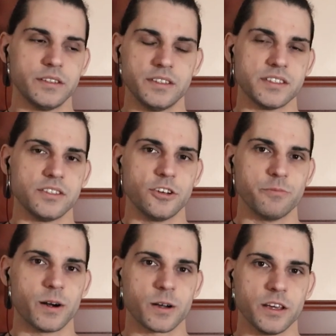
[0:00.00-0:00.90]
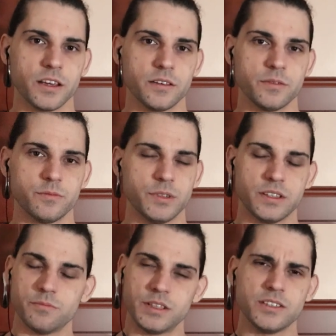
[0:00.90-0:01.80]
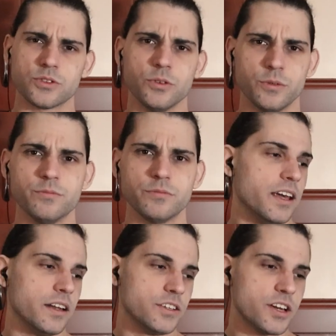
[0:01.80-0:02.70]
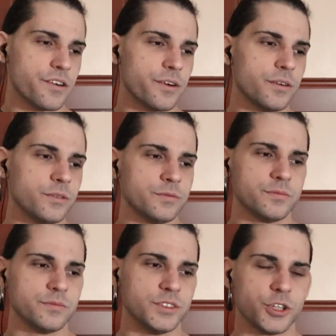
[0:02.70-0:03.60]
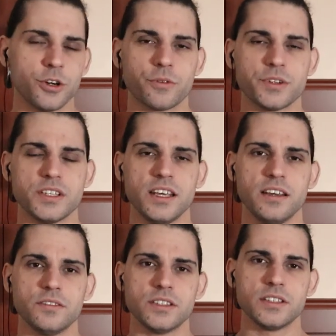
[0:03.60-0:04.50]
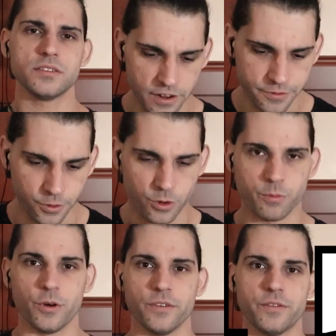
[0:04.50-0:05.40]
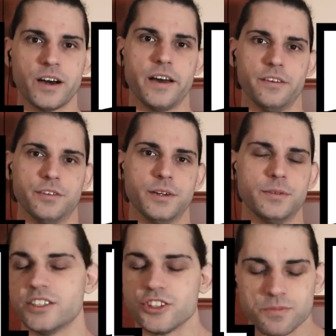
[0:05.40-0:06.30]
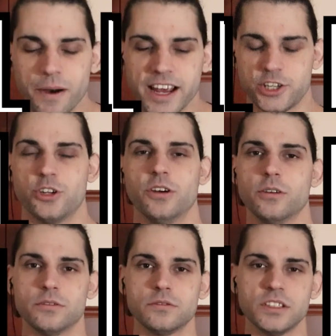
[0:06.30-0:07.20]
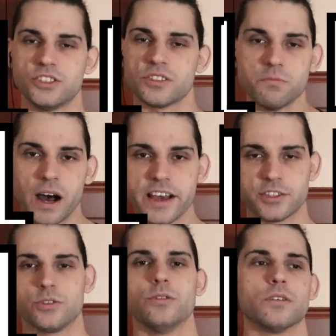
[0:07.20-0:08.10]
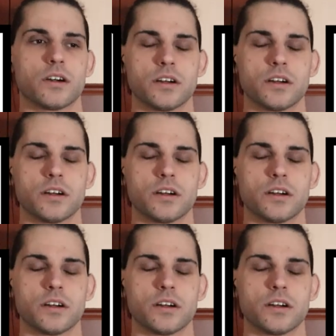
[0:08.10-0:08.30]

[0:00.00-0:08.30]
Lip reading: This is not barking, but it's cool. In general, the show receives a 4.5. It's just my show. It's just my score.